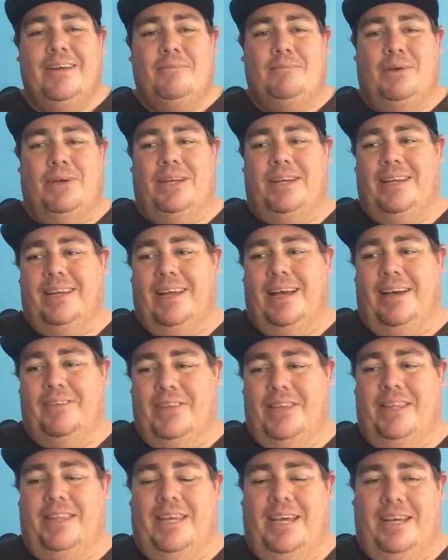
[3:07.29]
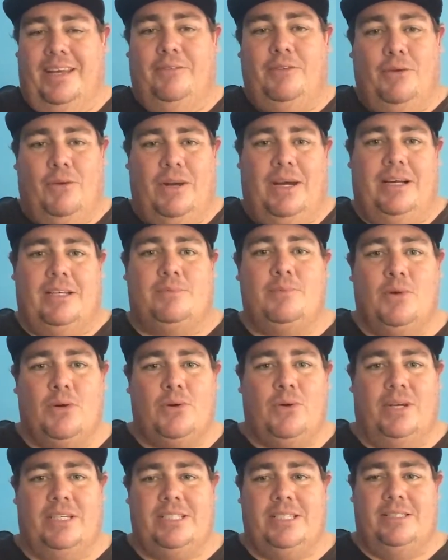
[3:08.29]
But other than that, if you want to ask more
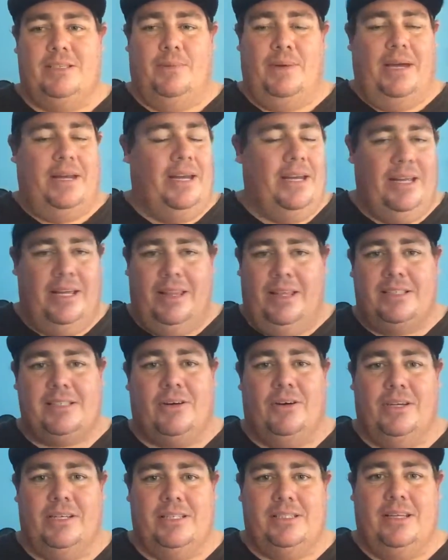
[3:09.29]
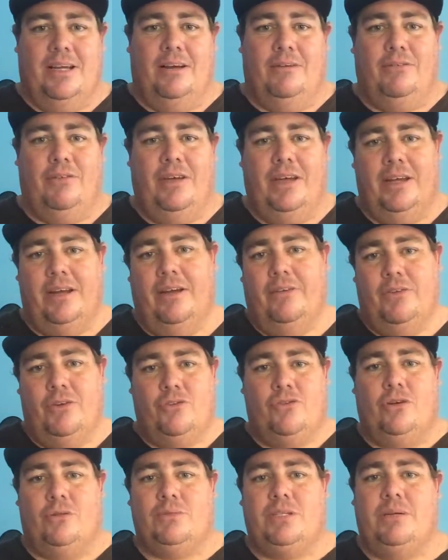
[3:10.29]
questions about any of this kind of stuff, head over
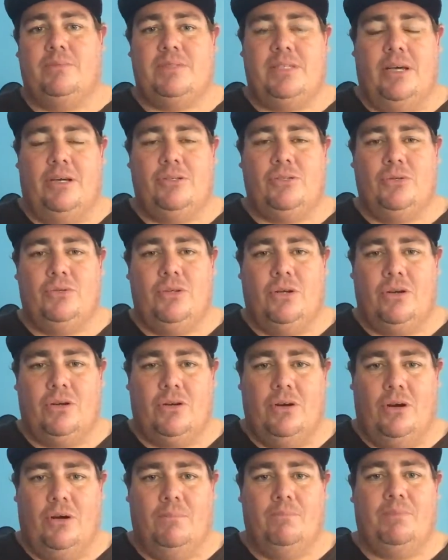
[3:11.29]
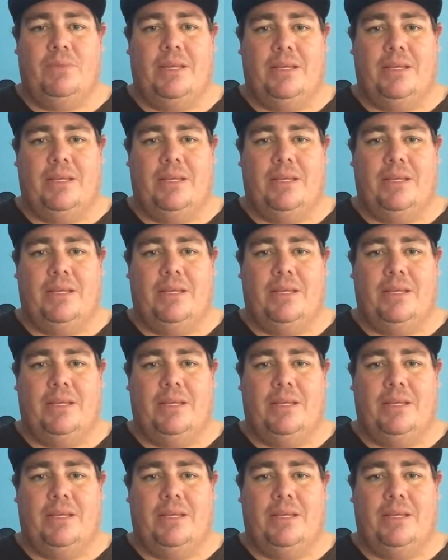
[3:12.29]
to dropshipsocial.com.